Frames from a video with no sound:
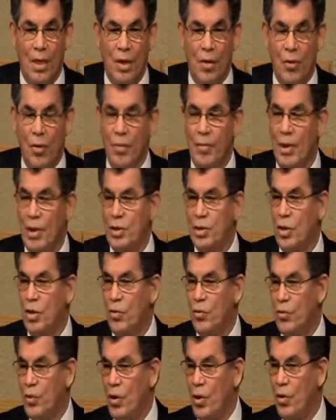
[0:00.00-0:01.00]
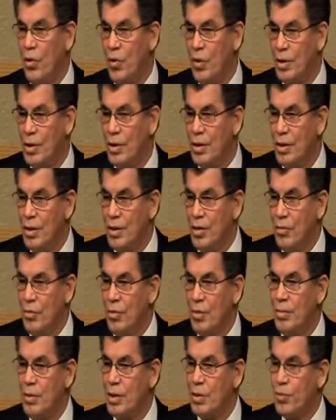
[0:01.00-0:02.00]
We must go forward.
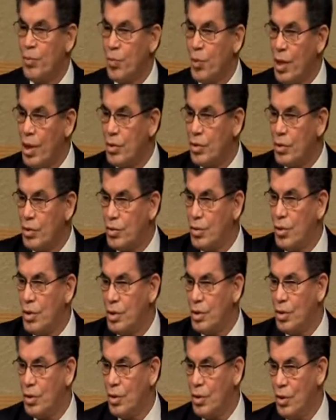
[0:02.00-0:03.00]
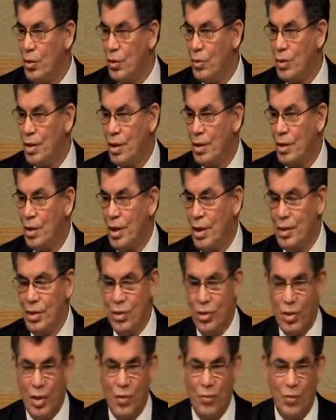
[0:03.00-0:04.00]
We must press toward the goal that God
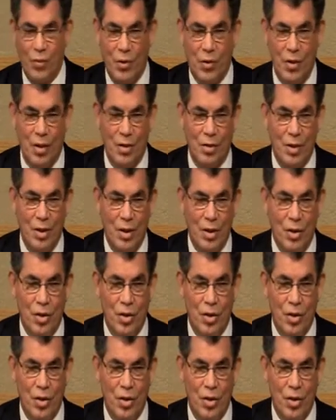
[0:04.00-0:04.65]
has set for us,